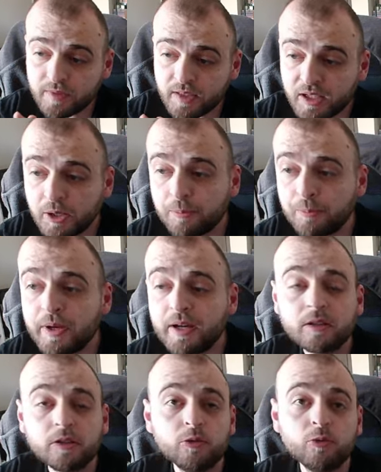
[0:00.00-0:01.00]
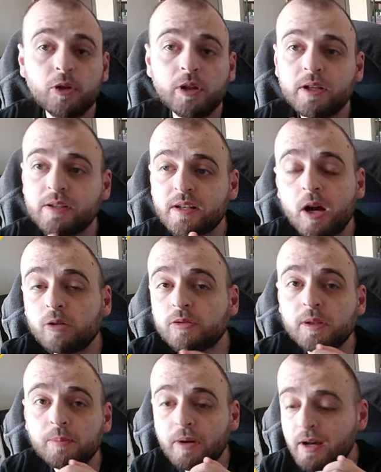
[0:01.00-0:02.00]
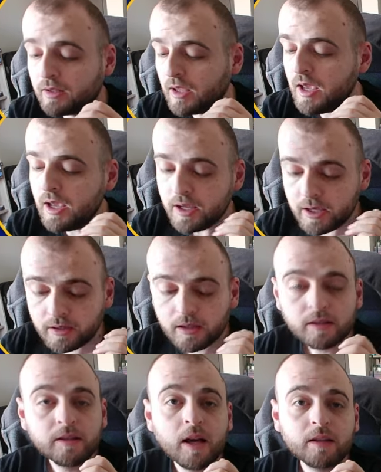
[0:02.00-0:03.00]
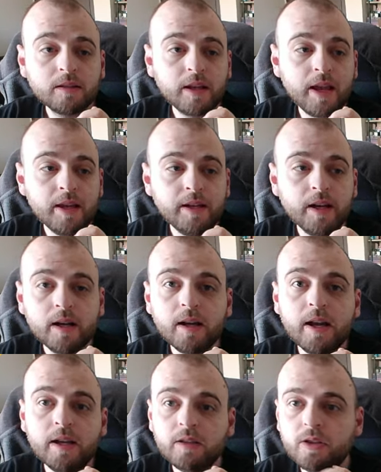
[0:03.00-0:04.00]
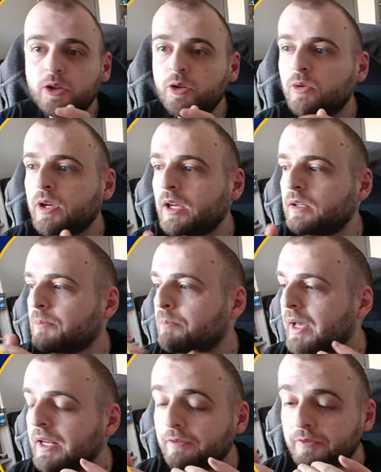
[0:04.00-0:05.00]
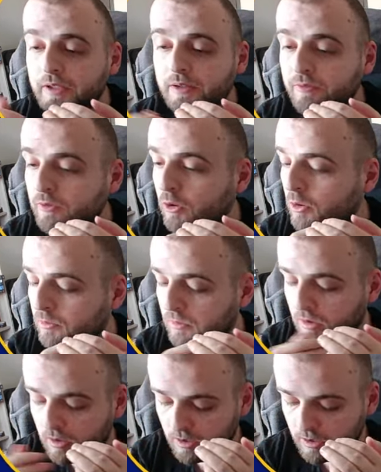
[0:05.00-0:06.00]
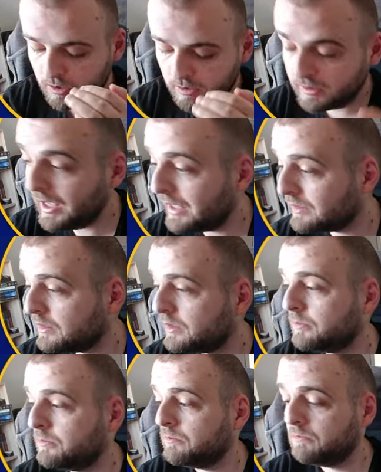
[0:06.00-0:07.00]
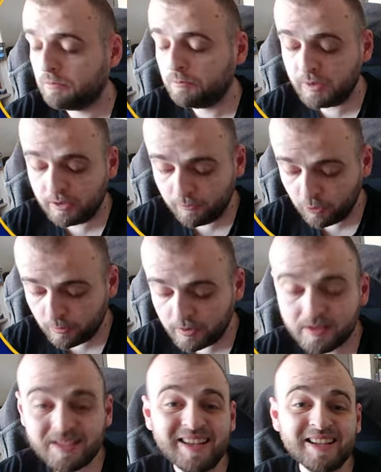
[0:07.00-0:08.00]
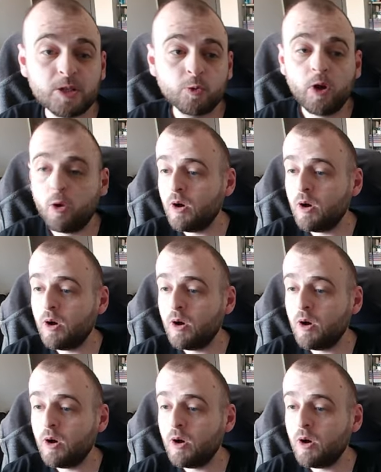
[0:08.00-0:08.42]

compared to his counterpart in that area, and you can benefit from that performance as well.